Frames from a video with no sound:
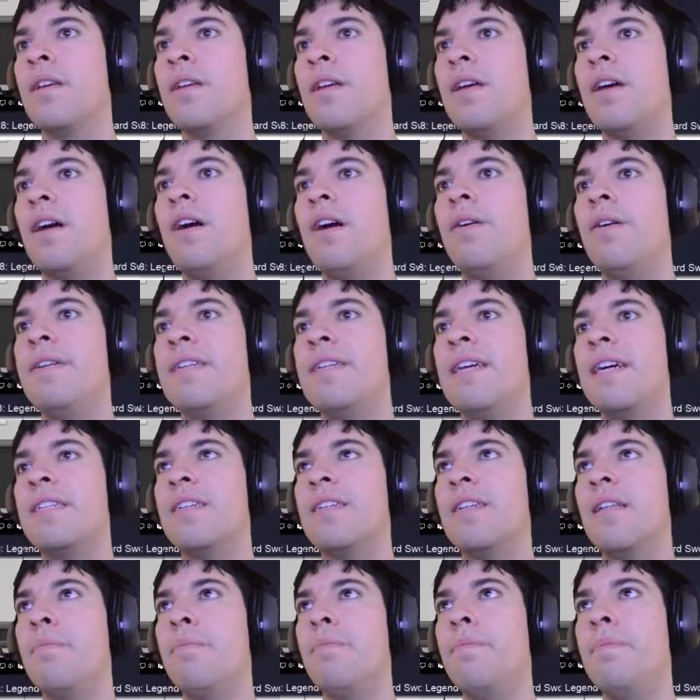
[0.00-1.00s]
Oh, it's
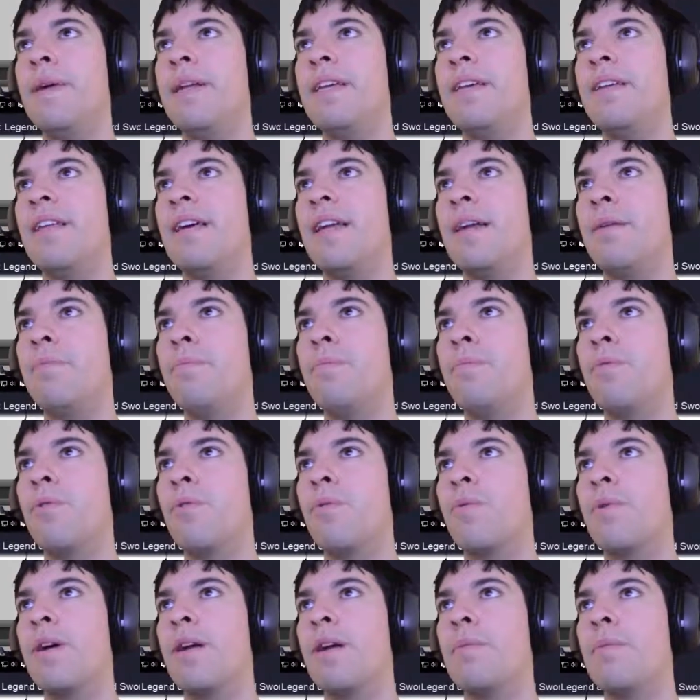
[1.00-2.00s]
actually the menu that I'm
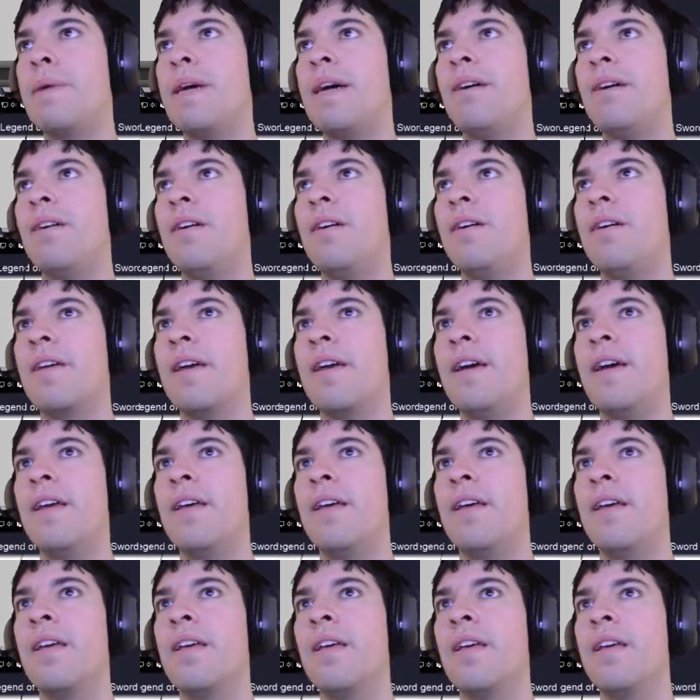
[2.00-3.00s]
more worried about. Okay.
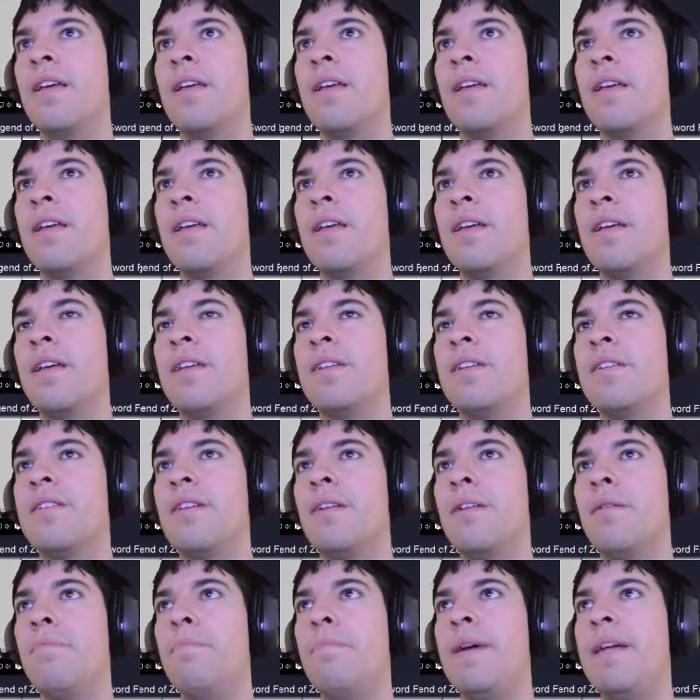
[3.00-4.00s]

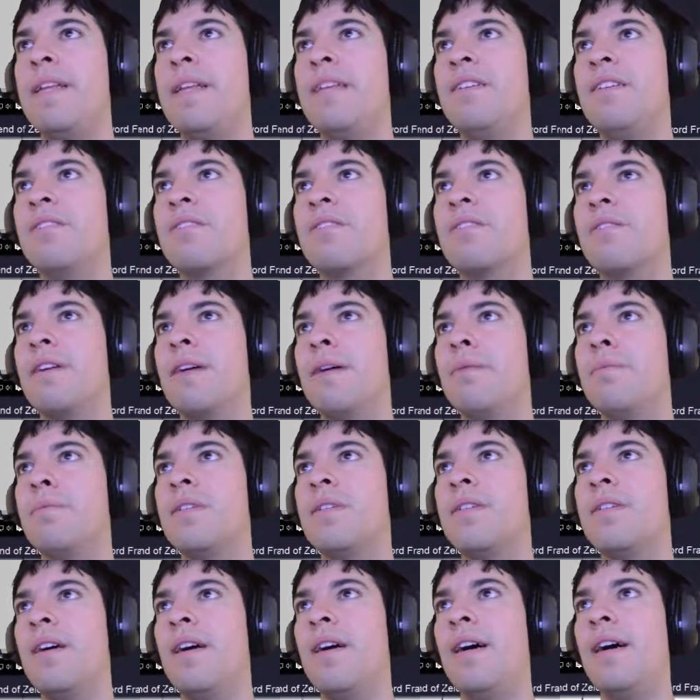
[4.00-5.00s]
So the menu
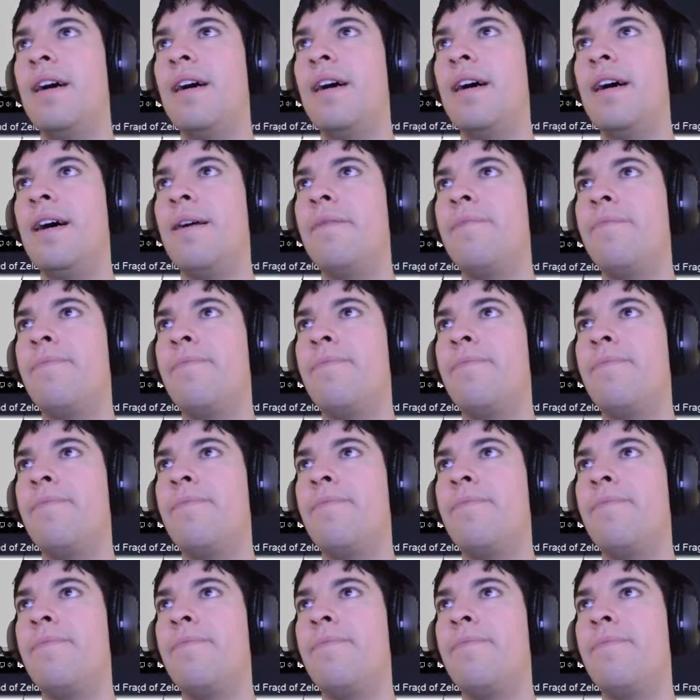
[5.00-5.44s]
script, the